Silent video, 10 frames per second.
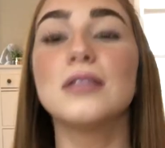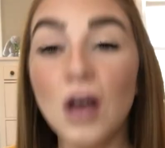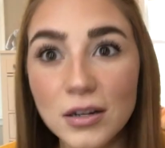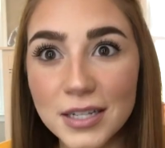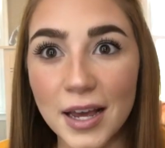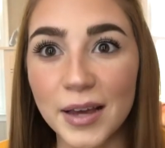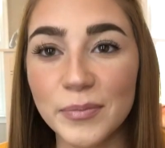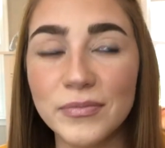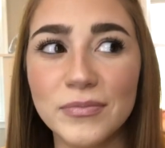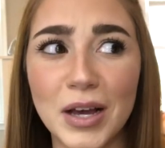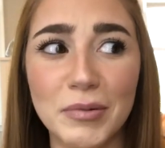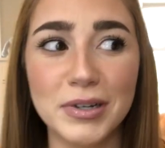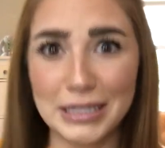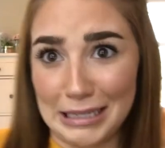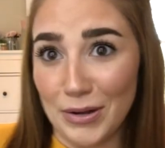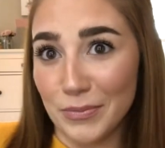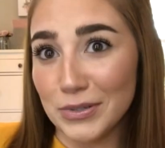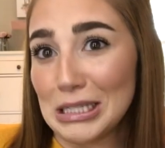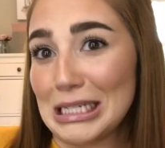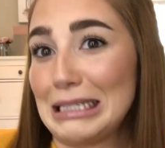long time. I want to say
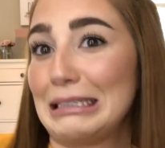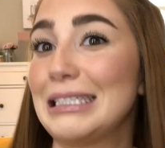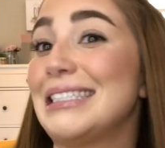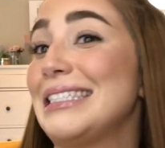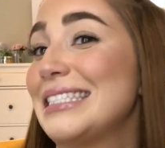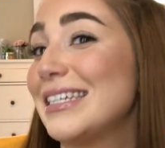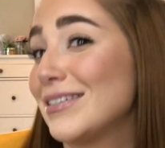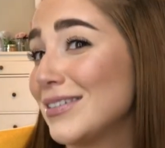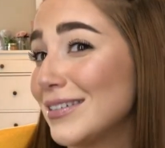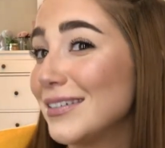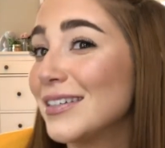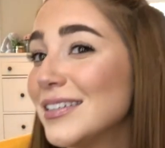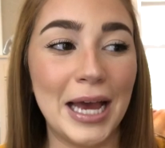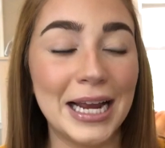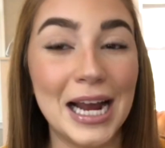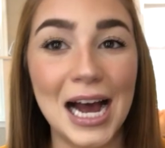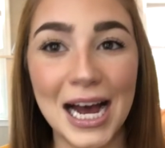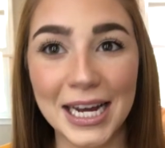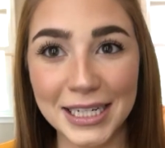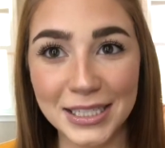almost a year. I
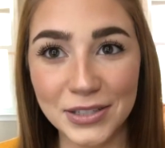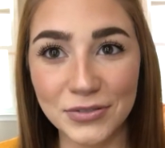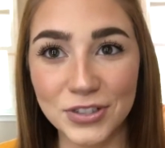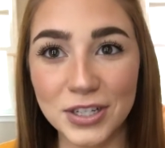kind of